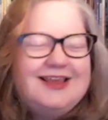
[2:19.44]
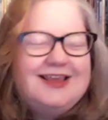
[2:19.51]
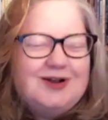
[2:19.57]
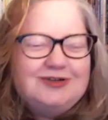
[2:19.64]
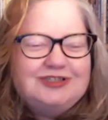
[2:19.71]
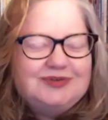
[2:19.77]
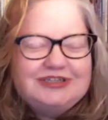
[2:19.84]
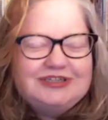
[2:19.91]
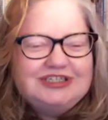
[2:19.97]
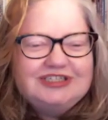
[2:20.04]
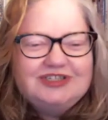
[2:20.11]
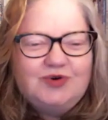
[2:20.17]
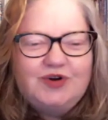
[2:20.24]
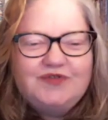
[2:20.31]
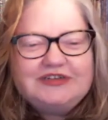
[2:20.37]
know, so it's just
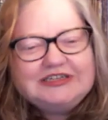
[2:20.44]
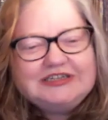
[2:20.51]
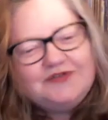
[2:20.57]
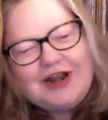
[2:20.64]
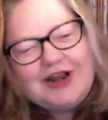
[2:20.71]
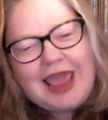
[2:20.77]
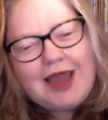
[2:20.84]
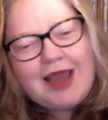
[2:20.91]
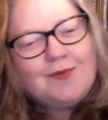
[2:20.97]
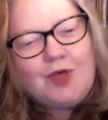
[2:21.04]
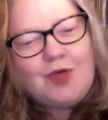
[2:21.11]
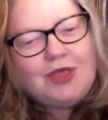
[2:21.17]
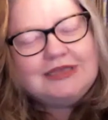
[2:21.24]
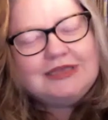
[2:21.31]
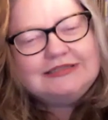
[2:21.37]
sort of a different
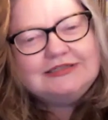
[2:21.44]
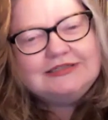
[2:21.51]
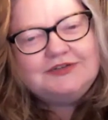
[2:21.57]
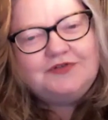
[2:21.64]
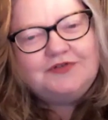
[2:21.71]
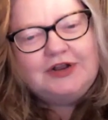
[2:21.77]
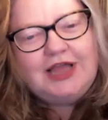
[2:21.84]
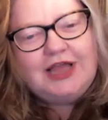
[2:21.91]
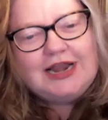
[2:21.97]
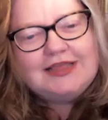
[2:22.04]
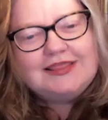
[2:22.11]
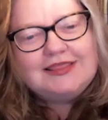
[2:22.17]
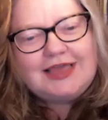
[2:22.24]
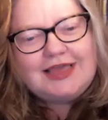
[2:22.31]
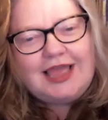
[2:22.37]
animal. It's a different kind
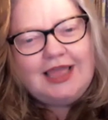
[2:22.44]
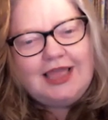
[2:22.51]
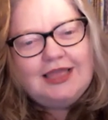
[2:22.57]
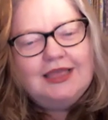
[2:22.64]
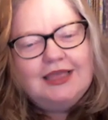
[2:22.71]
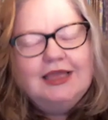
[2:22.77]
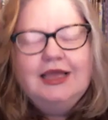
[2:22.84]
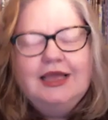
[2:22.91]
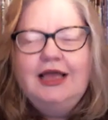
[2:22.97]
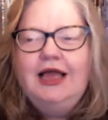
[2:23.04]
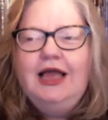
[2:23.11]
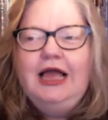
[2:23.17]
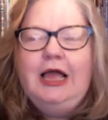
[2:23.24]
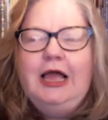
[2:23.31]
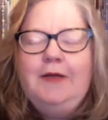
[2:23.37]
of thing.
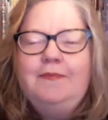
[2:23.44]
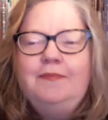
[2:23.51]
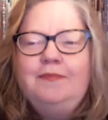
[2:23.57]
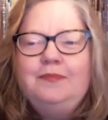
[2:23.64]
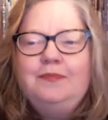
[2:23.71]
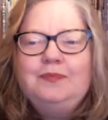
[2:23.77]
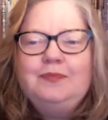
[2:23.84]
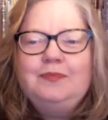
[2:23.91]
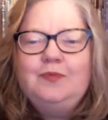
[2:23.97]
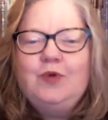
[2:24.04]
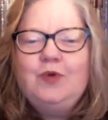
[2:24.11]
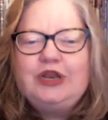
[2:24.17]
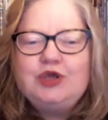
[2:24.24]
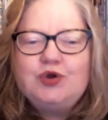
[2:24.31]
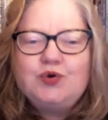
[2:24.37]

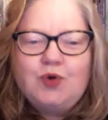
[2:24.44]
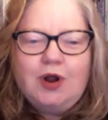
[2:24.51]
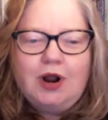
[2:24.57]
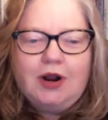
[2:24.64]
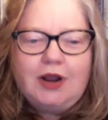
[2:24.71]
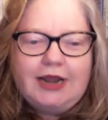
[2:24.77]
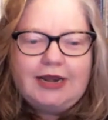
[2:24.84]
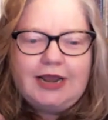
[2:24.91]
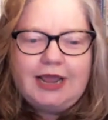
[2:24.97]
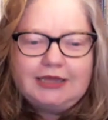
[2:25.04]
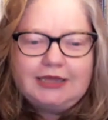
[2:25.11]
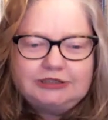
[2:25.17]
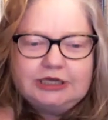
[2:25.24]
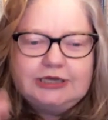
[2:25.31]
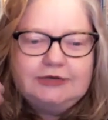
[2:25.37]
When you are an
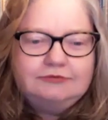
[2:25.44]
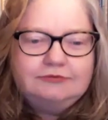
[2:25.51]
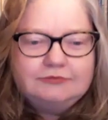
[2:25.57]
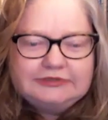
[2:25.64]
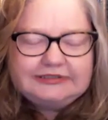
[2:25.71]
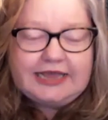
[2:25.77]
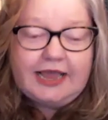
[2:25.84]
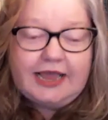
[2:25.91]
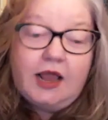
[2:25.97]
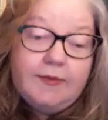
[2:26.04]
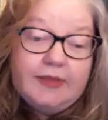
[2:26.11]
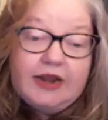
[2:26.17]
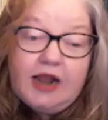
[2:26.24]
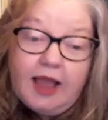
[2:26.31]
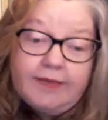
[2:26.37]
agent saying,
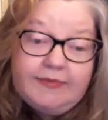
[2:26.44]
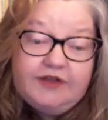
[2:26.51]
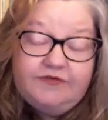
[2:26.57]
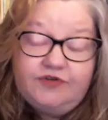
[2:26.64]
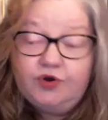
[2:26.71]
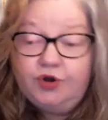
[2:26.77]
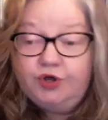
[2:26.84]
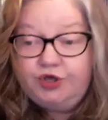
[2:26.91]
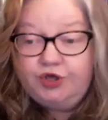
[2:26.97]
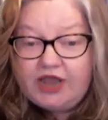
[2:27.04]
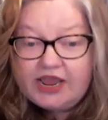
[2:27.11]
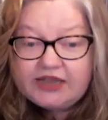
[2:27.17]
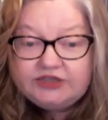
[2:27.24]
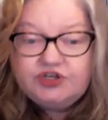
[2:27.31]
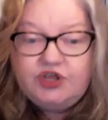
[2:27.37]
I mean, if you're a good
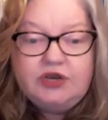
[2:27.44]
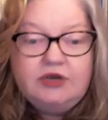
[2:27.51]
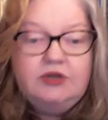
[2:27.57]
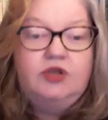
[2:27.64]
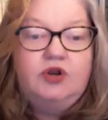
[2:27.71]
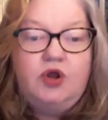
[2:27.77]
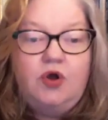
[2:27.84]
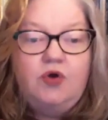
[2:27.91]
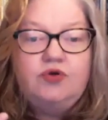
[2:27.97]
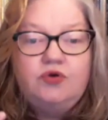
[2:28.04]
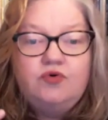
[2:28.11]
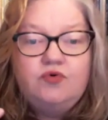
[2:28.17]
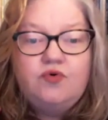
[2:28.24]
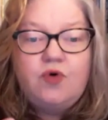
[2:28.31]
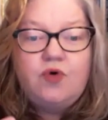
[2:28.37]
agent, you know,
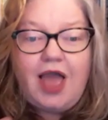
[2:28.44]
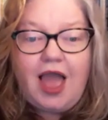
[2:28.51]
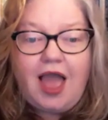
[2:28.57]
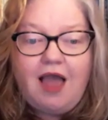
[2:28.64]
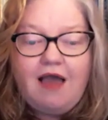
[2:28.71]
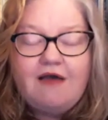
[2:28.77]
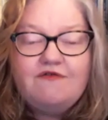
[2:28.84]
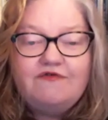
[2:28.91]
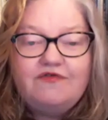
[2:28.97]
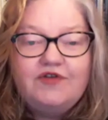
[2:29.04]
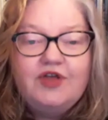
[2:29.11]
you have